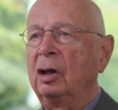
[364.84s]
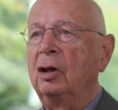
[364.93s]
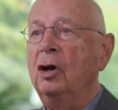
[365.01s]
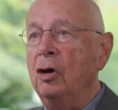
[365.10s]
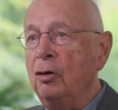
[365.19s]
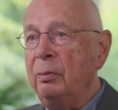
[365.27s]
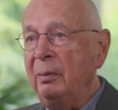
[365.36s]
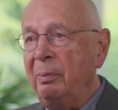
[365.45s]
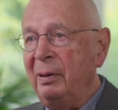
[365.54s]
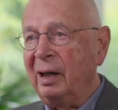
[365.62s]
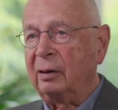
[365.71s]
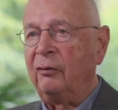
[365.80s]
global
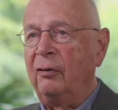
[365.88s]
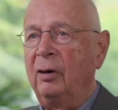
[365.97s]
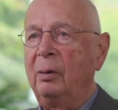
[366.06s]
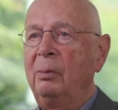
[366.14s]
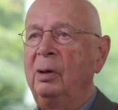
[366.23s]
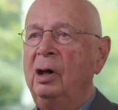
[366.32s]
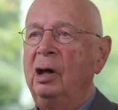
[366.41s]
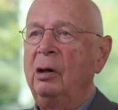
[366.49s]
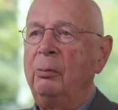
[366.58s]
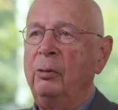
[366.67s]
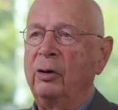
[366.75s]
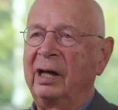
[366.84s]
platform
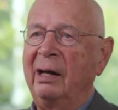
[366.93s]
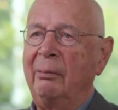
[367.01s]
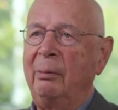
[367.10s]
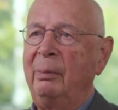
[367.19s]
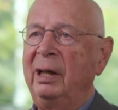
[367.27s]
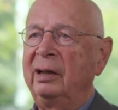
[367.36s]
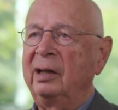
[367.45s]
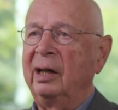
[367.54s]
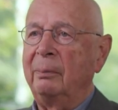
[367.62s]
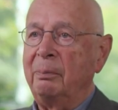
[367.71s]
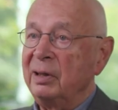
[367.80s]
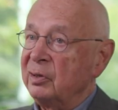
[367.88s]
where government
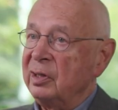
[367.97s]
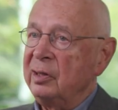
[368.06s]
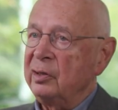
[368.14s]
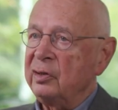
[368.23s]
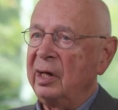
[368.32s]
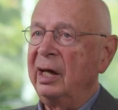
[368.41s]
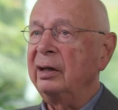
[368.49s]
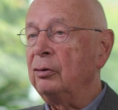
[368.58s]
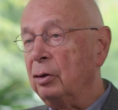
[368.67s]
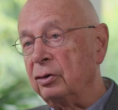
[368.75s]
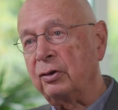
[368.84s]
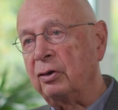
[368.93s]
and business and
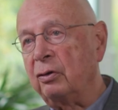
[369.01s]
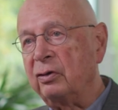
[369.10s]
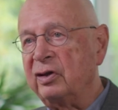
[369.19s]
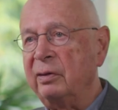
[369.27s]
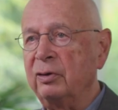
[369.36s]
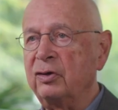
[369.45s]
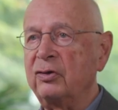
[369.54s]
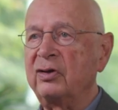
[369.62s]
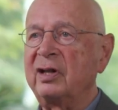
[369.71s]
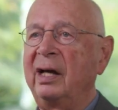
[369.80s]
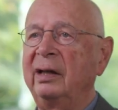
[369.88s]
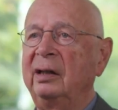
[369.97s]
also civil
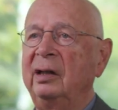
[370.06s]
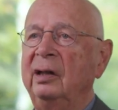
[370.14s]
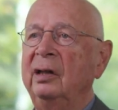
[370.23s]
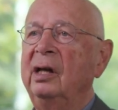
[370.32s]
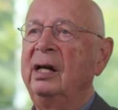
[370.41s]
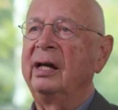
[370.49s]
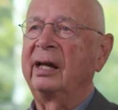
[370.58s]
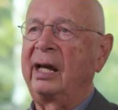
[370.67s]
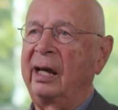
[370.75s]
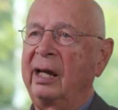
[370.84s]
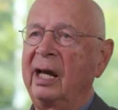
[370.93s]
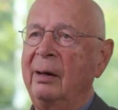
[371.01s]
society
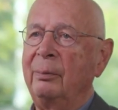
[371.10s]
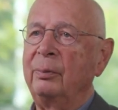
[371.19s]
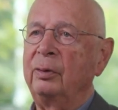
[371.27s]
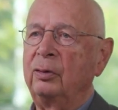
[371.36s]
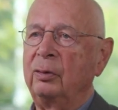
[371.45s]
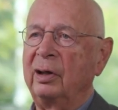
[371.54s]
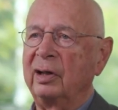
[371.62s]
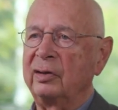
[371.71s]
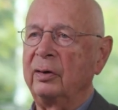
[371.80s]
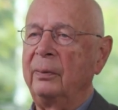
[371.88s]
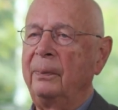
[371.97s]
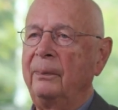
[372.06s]
can come together.